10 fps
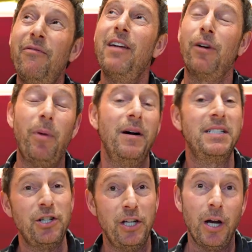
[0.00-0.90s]
favorite part
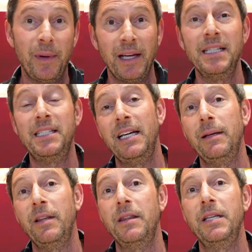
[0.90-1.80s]
is actually coming and
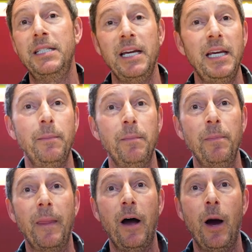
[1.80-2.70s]
seeing the
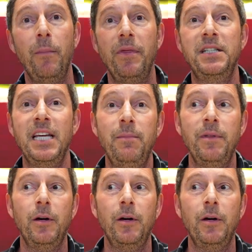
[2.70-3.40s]
team